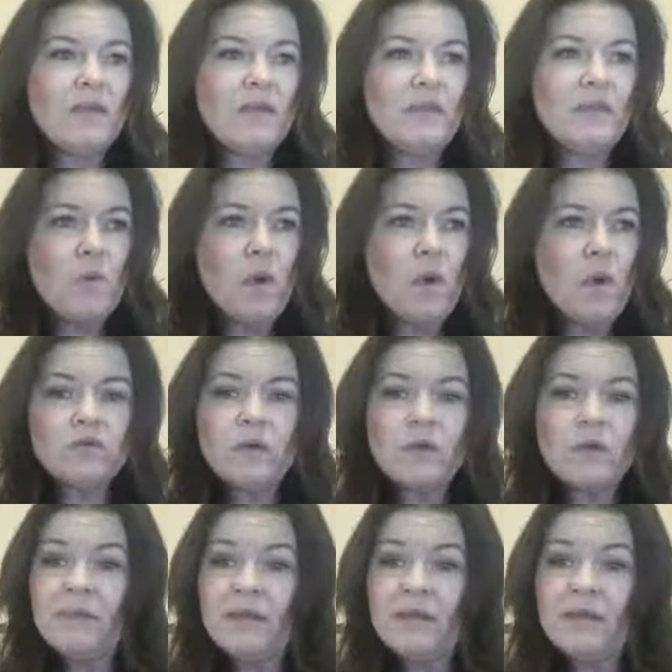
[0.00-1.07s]
if you are
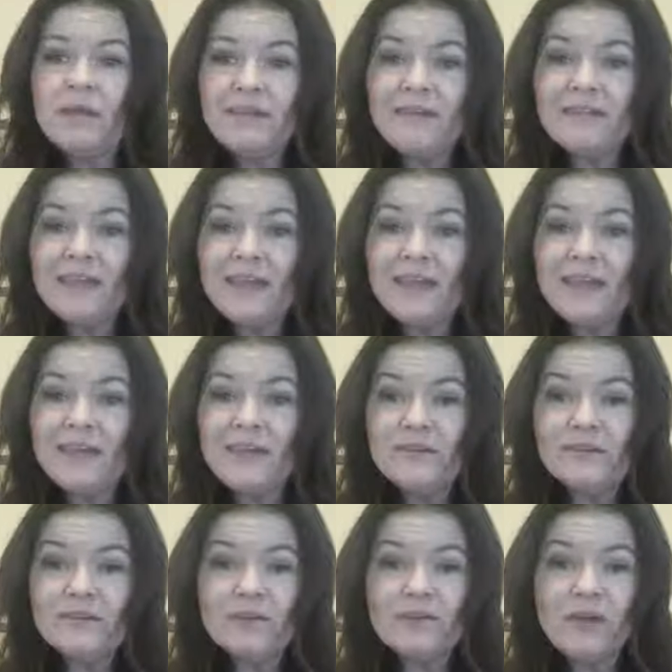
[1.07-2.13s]
joining me live, thank
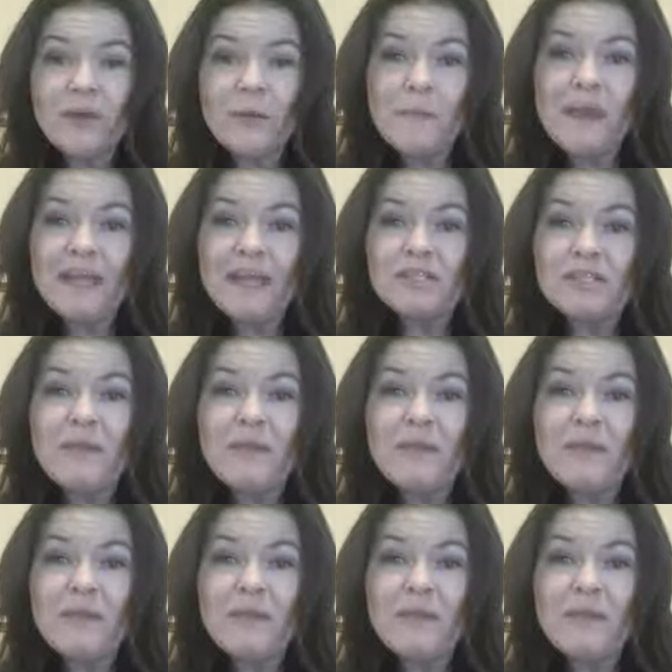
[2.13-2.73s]
you so very much.